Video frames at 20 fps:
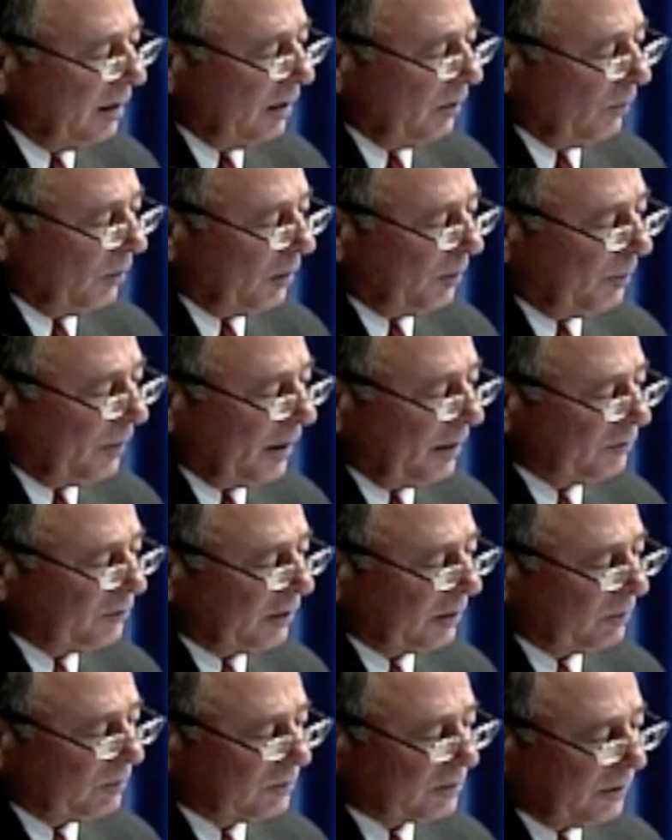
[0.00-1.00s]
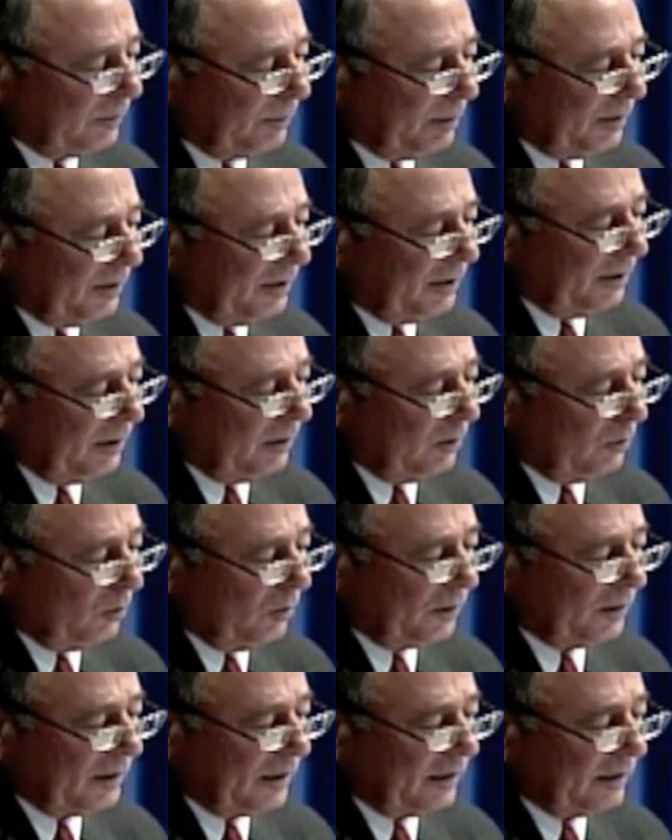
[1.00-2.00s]
When the project was completed,
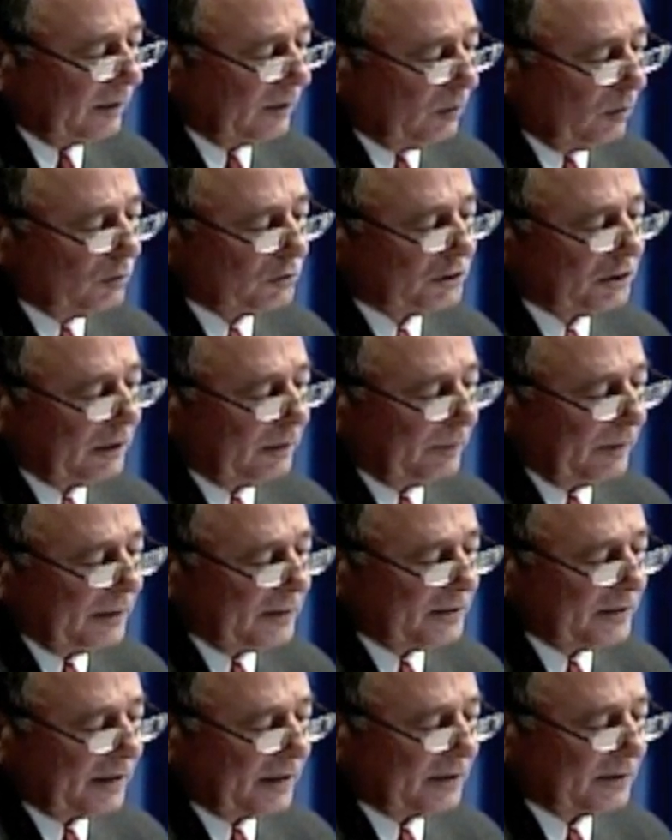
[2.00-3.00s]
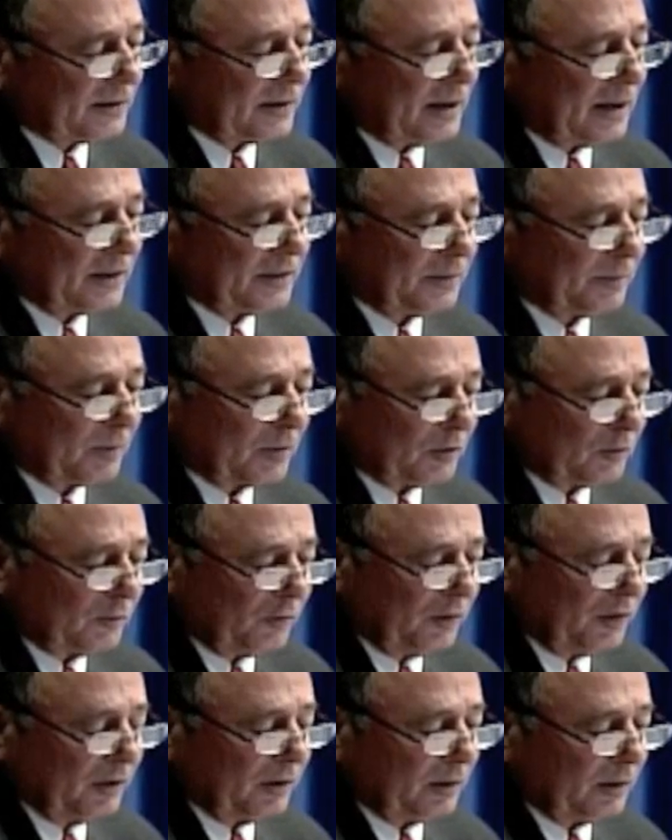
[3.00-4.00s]
knowing that GOHSEP had set aside some
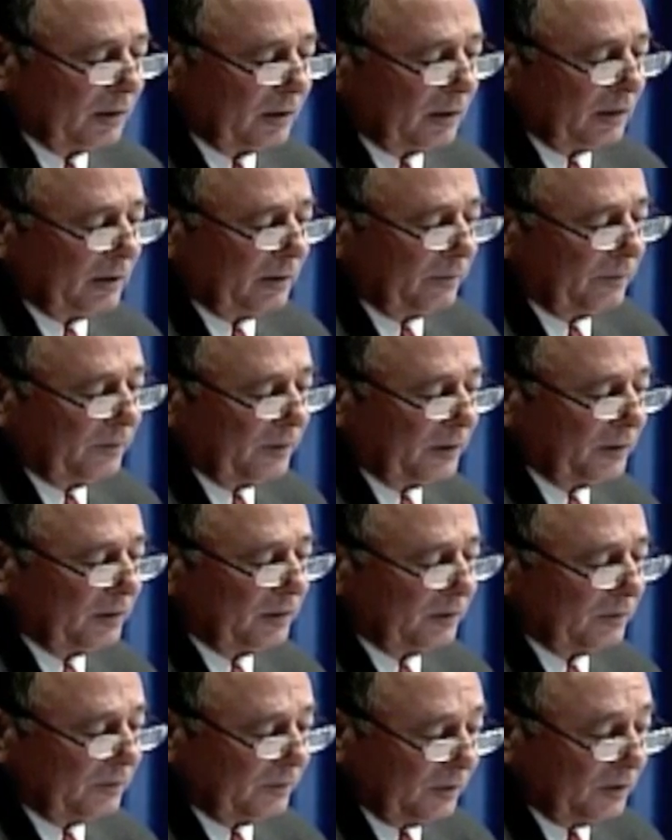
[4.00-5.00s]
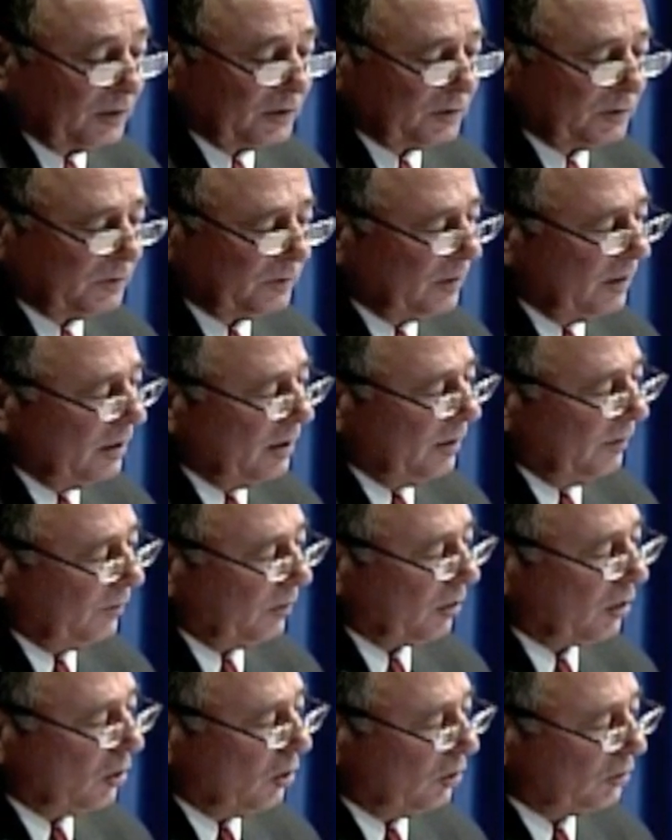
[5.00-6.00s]
Katrina uh, fund, funds
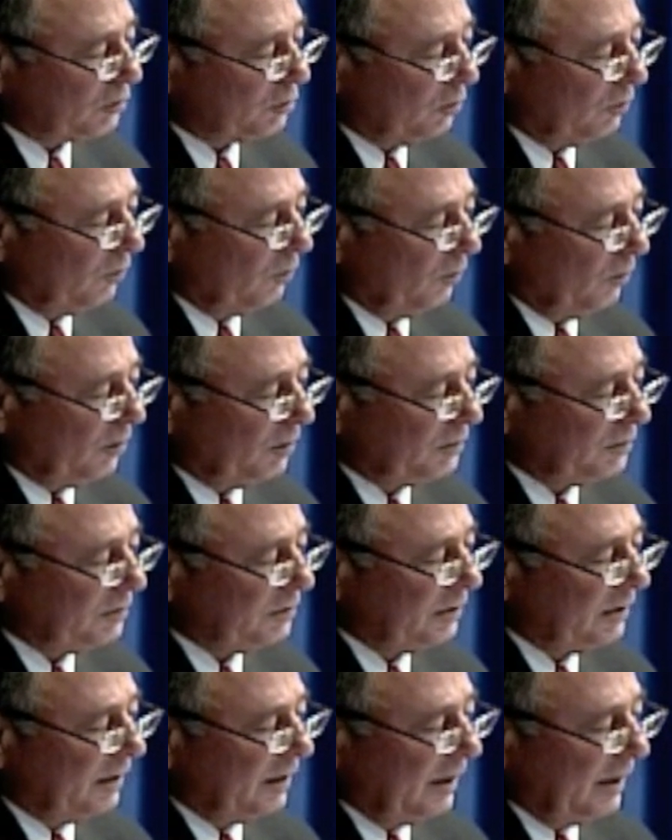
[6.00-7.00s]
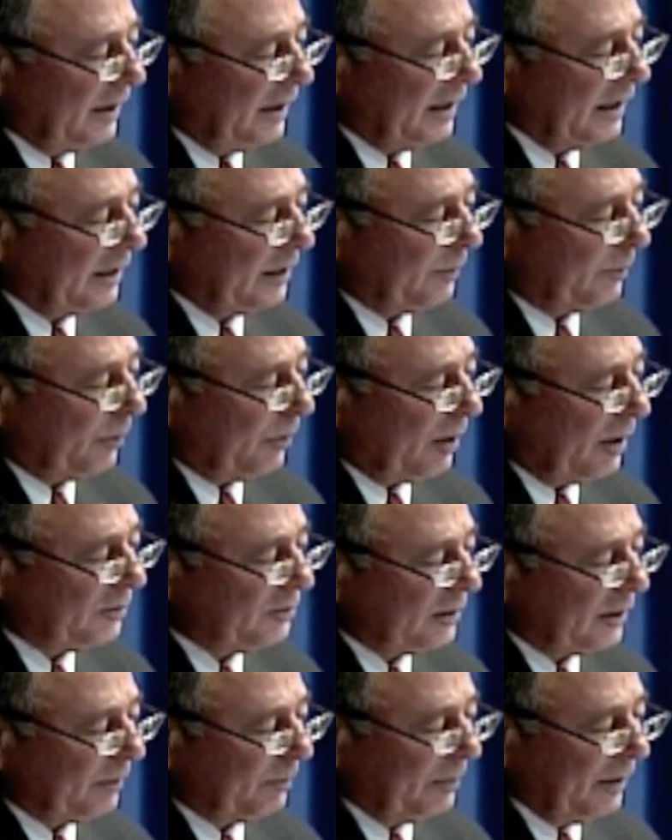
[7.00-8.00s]
for cost overruns and that the
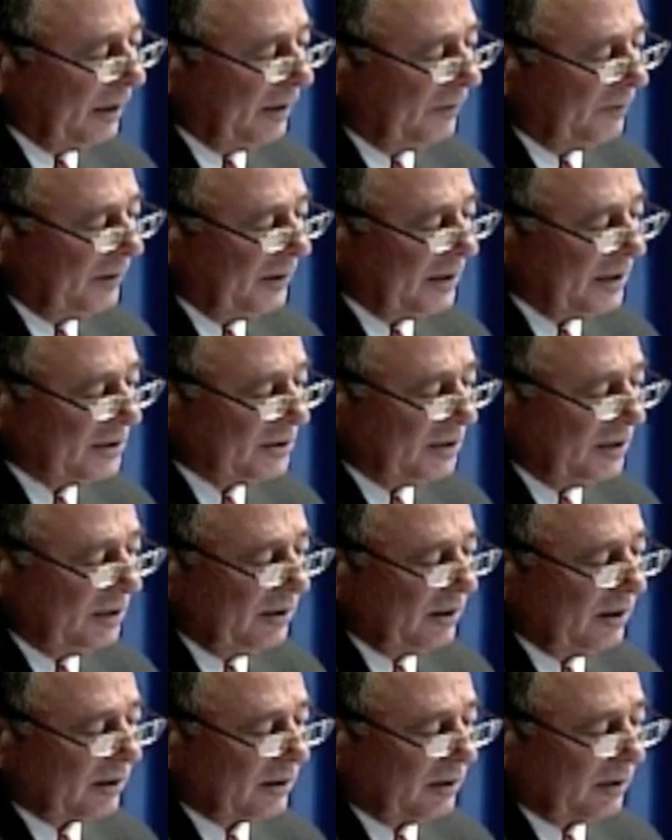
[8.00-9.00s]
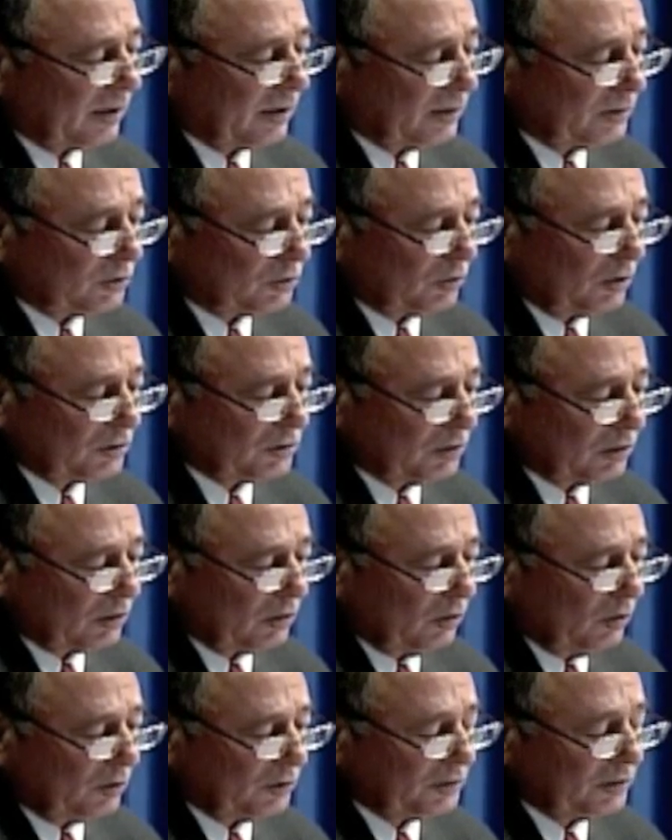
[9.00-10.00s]
project benefit exceeded the co construction
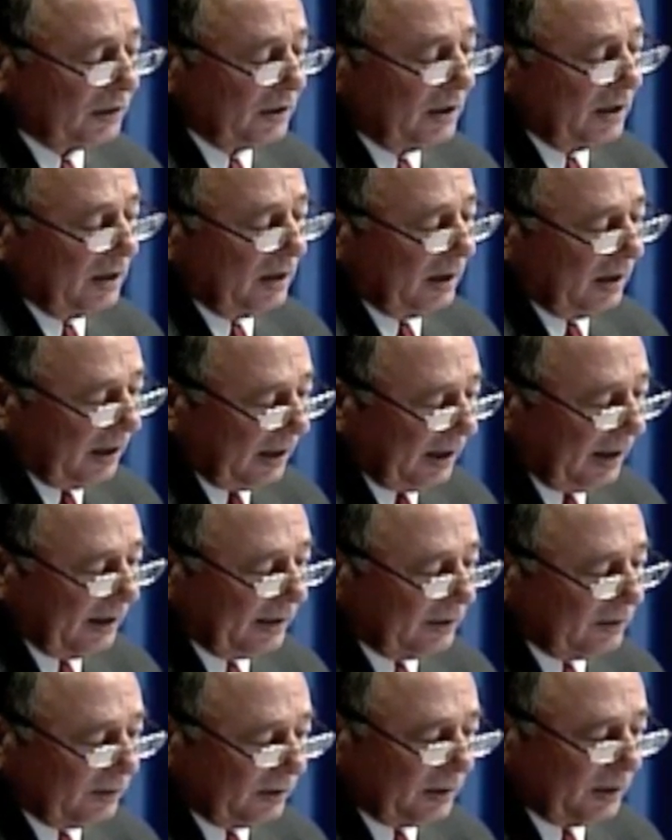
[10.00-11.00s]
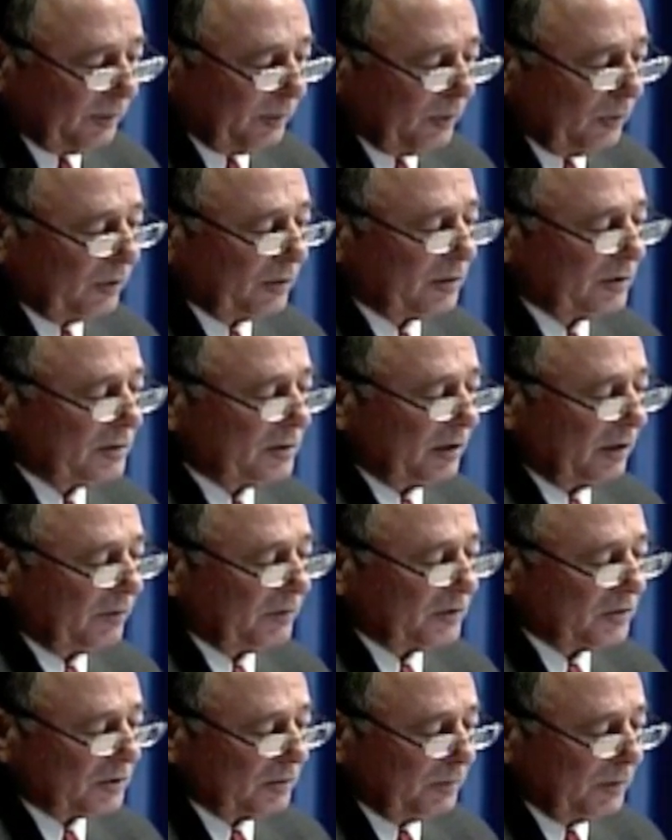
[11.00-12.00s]
costs, Holly took it upon
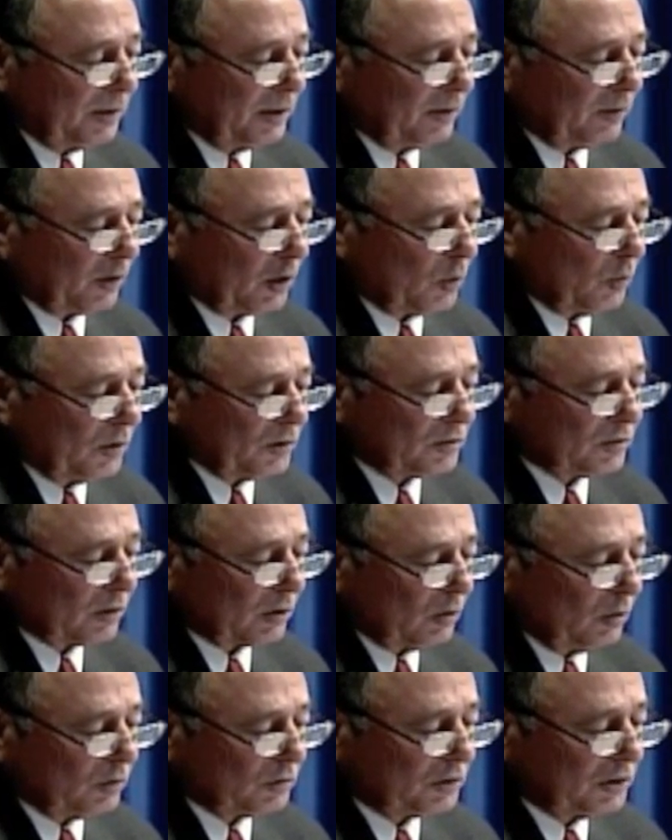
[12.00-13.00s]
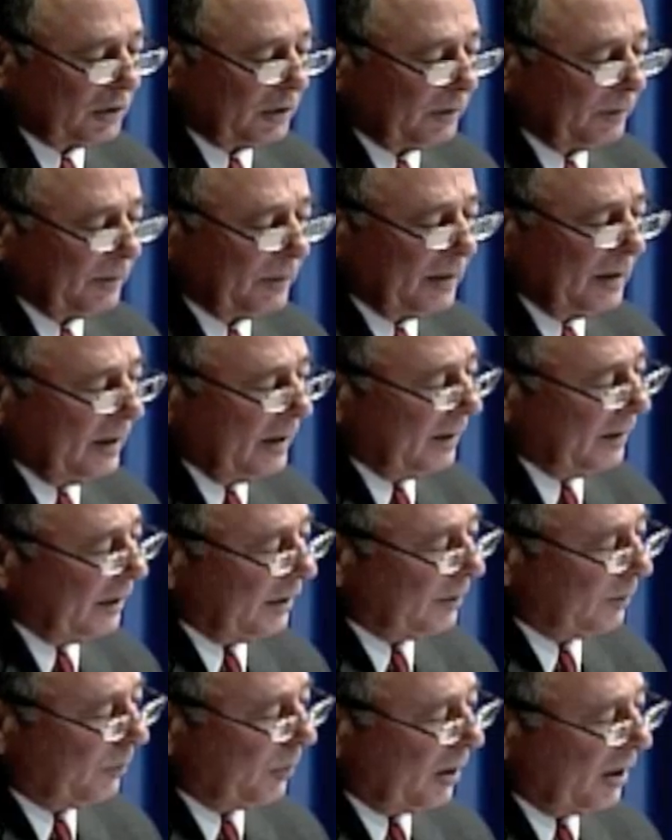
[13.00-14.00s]
herself and submitted a request to GOHSEP
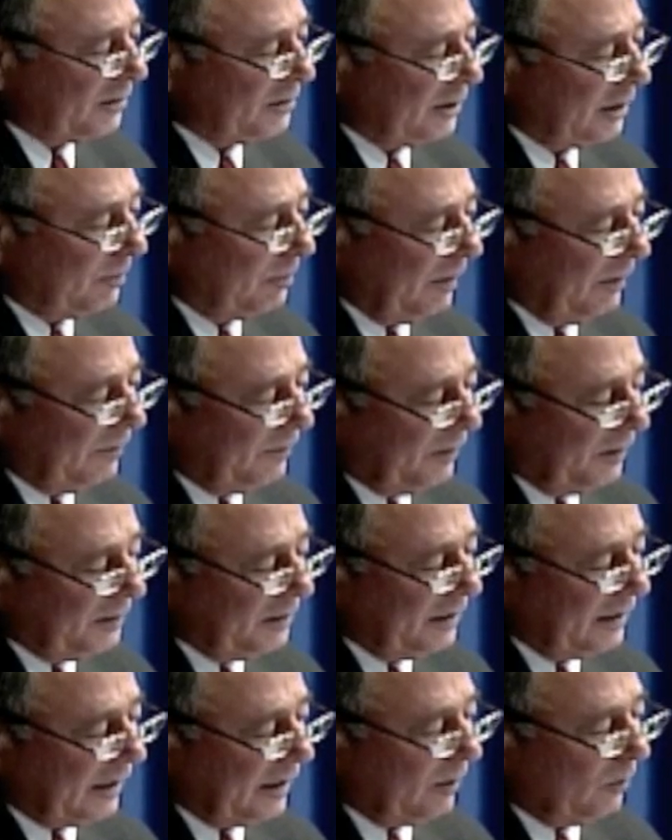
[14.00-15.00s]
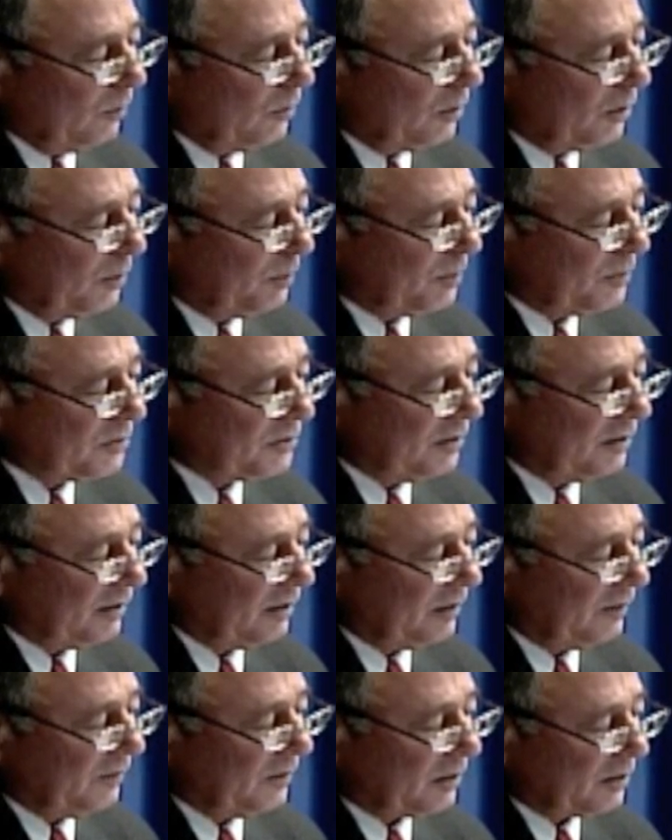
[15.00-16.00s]
that the project be funded at
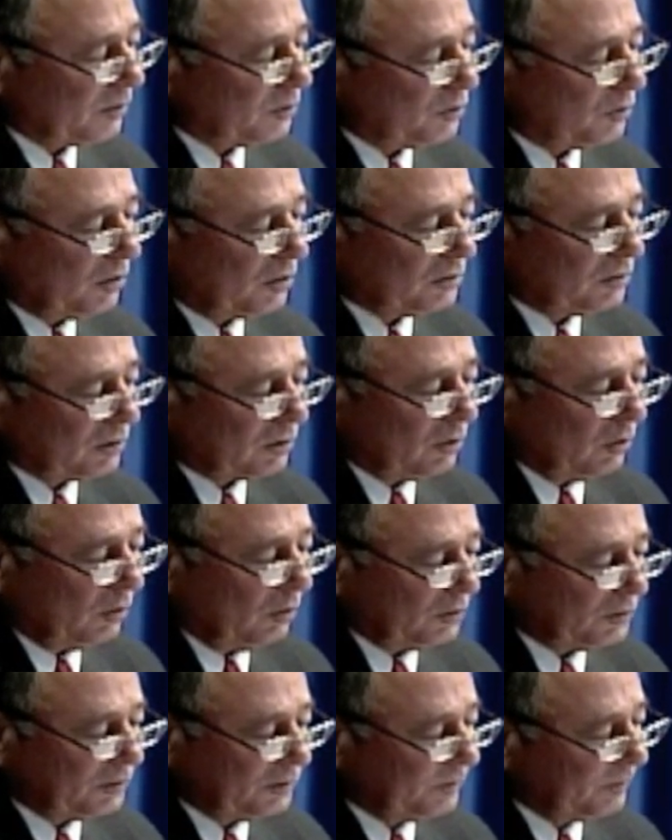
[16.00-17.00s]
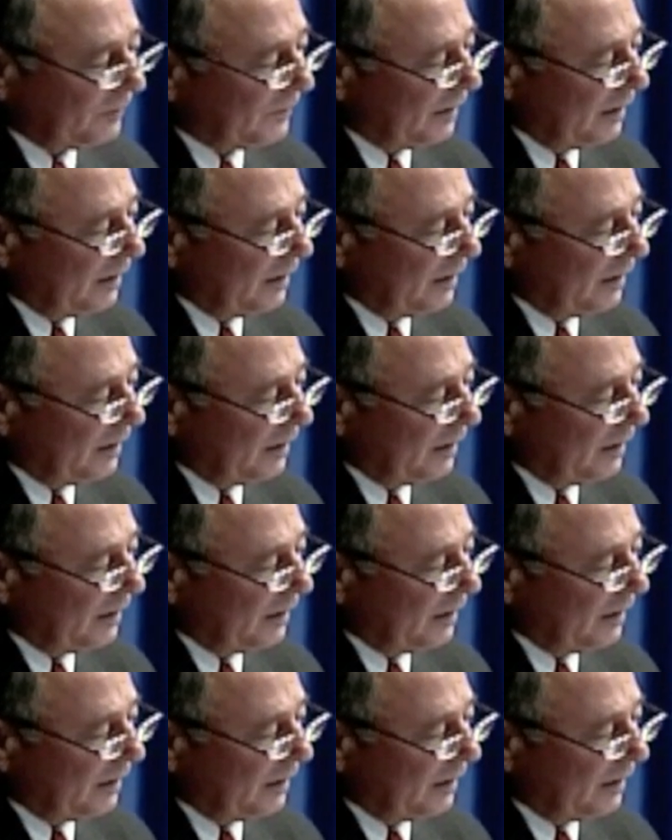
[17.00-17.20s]
100% of the construction costs.